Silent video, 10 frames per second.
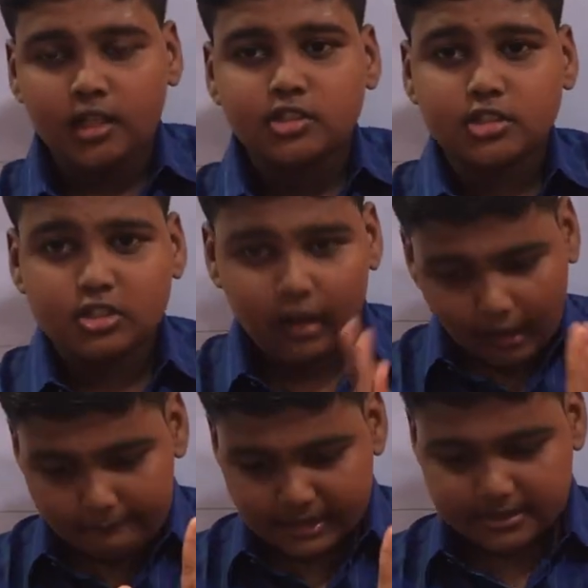So
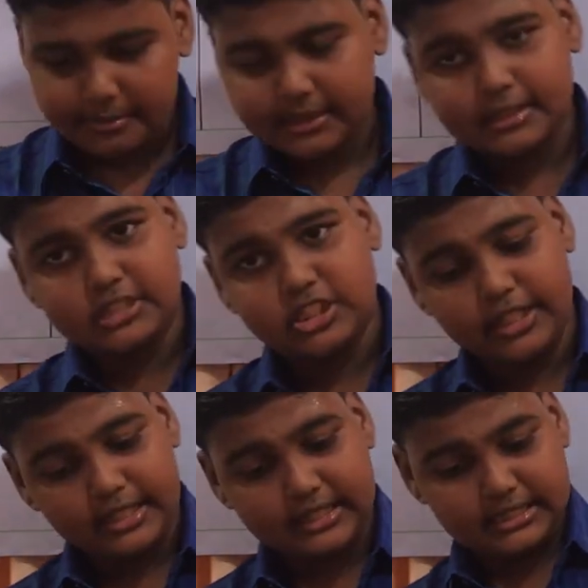complex
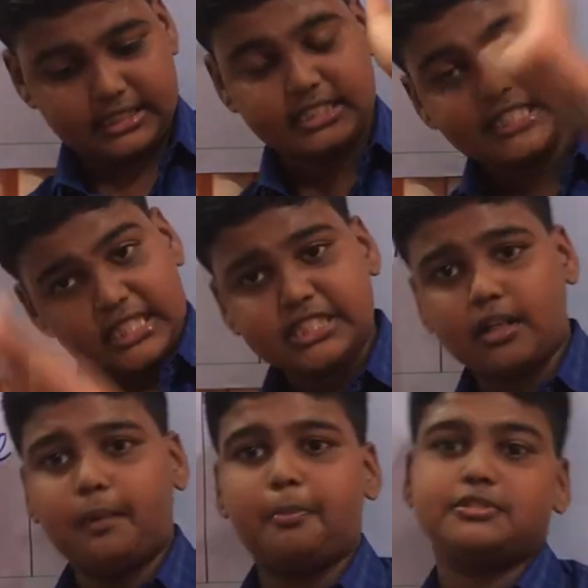machine is just
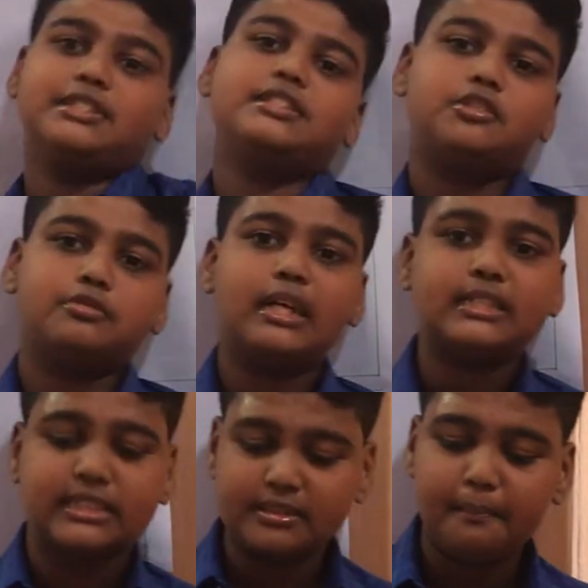opposite to a
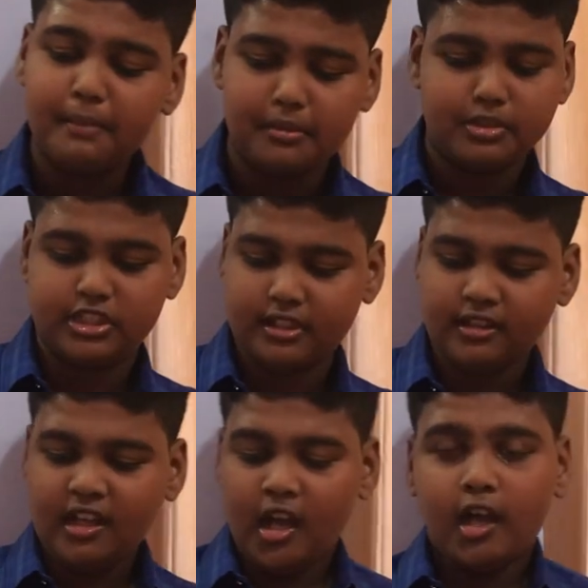simple machine.
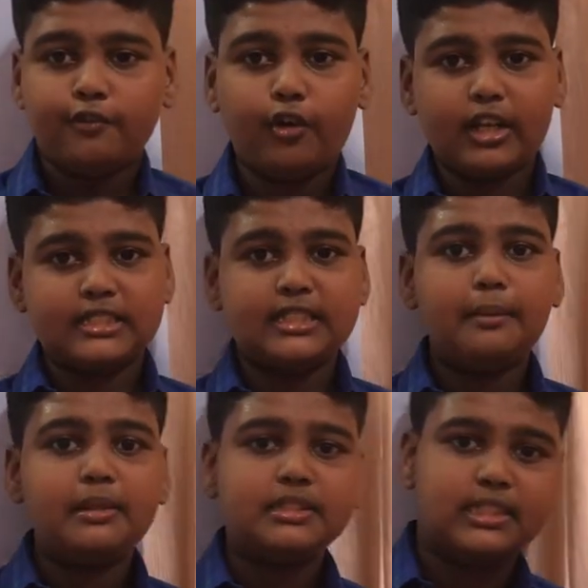For
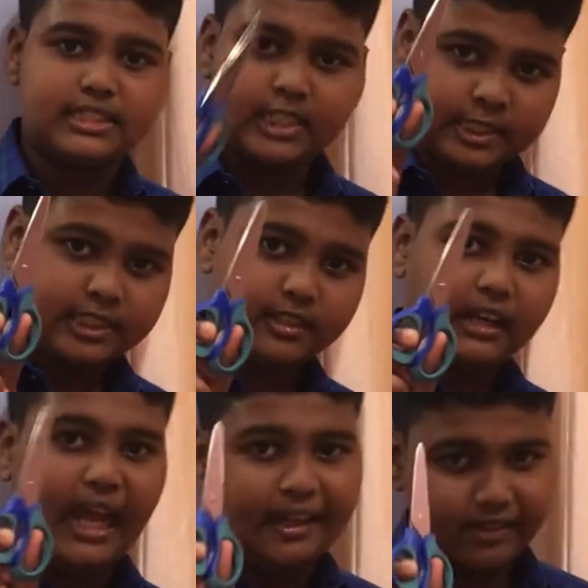example, this scissor.
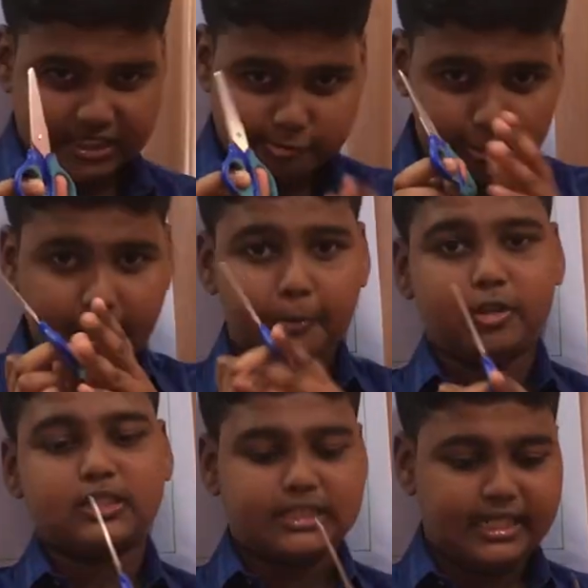I will explain about
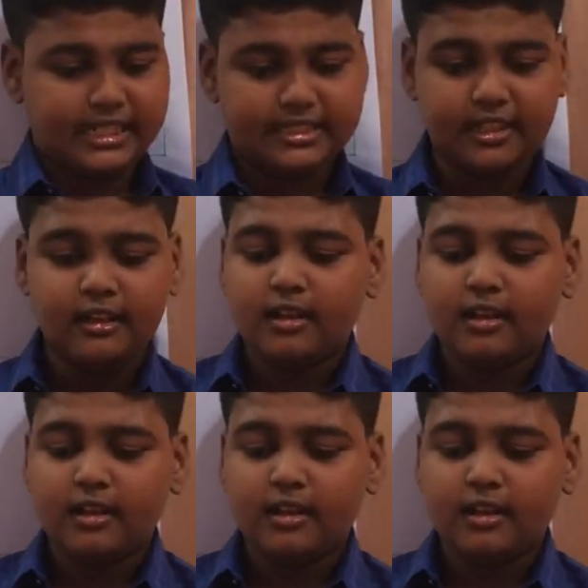this later.